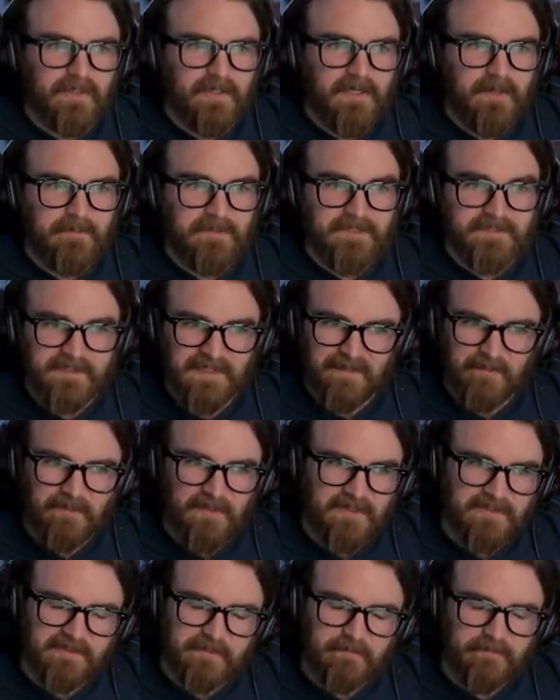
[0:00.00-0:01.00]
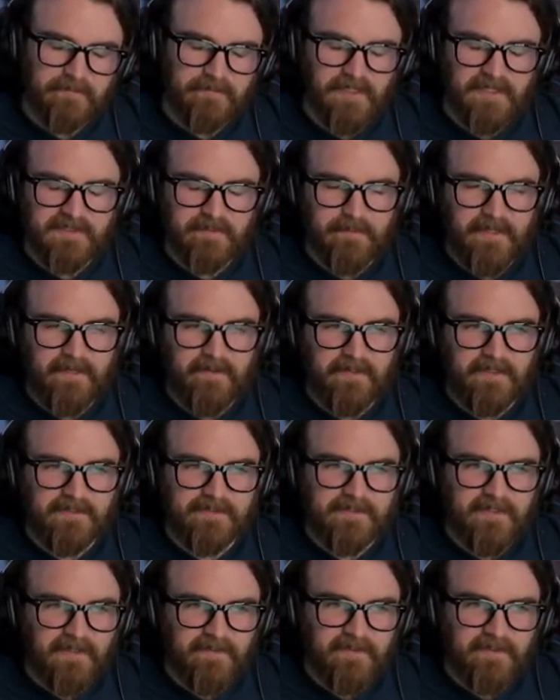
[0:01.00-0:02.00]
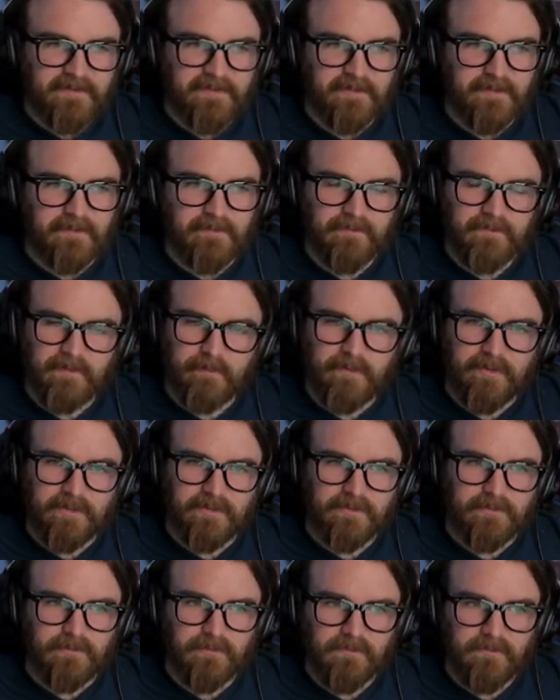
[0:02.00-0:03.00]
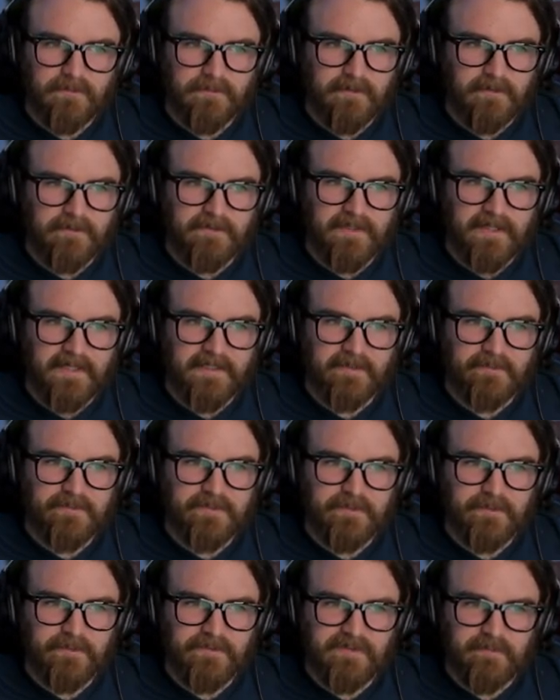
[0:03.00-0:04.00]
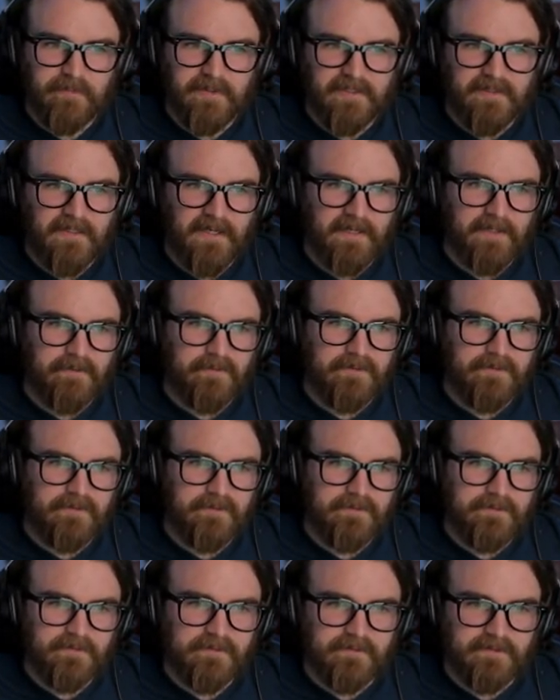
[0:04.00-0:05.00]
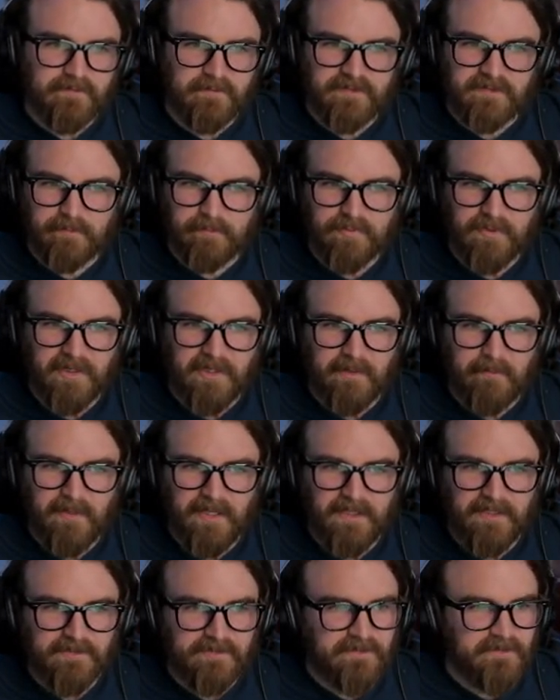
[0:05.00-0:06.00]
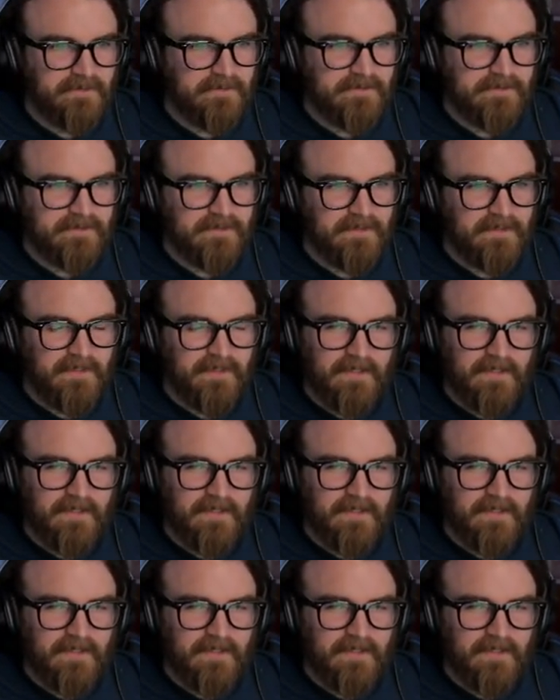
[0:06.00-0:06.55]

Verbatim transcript: Um, in this game, we got some got some aliens that I think they're they're pretty cool. Little dino dudes and big dino dudes. There's some praying mantis dudes.